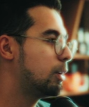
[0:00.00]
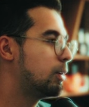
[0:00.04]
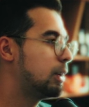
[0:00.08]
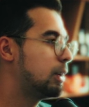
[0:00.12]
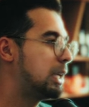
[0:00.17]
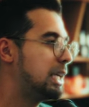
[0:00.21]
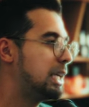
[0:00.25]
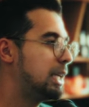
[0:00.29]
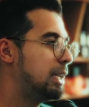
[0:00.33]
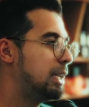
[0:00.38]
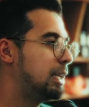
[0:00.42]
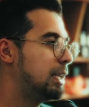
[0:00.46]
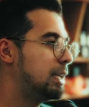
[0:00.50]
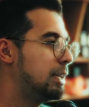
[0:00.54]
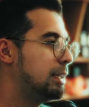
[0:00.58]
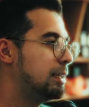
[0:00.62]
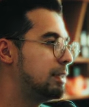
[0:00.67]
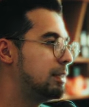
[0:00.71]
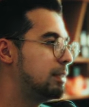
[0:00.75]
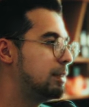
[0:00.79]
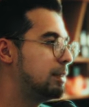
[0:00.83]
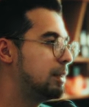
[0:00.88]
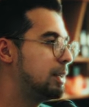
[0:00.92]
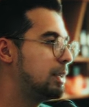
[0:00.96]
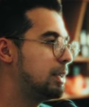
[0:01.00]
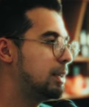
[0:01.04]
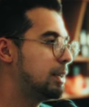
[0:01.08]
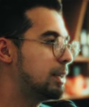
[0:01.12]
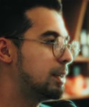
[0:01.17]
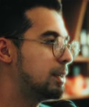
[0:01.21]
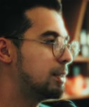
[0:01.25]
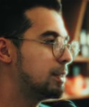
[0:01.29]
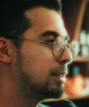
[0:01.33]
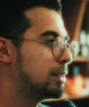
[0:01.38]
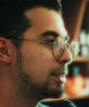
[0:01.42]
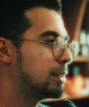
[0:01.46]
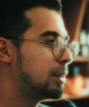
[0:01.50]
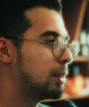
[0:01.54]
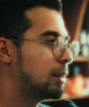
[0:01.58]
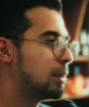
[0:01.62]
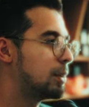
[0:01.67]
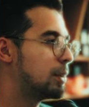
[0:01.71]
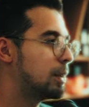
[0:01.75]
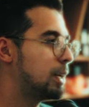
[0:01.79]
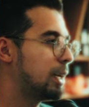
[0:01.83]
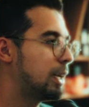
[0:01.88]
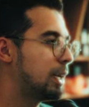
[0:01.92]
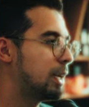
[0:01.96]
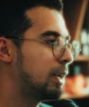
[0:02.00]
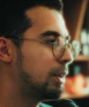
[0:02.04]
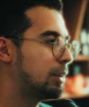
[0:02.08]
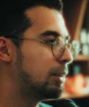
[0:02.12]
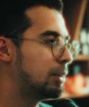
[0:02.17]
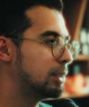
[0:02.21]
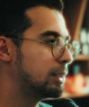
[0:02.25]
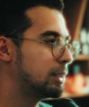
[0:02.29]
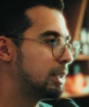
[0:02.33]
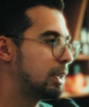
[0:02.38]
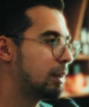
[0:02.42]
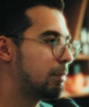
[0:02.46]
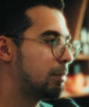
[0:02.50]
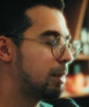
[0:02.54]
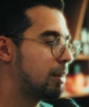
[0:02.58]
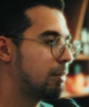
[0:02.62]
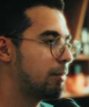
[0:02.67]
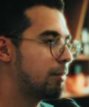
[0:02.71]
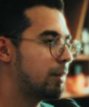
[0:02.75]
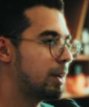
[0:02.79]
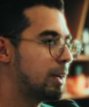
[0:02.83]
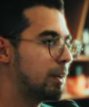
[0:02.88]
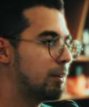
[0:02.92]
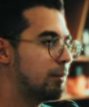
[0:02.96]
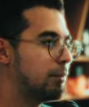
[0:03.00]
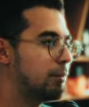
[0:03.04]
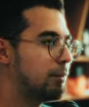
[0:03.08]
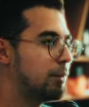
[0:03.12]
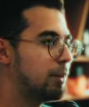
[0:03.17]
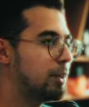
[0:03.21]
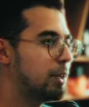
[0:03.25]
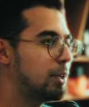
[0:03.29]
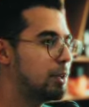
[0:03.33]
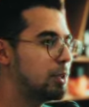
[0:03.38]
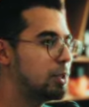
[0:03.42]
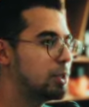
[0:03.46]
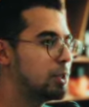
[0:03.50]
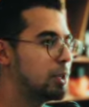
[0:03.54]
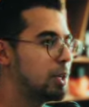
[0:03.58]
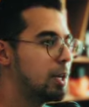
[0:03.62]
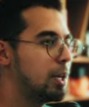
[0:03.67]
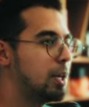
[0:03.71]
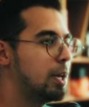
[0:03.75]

green into here so it kind of looks like my final footage.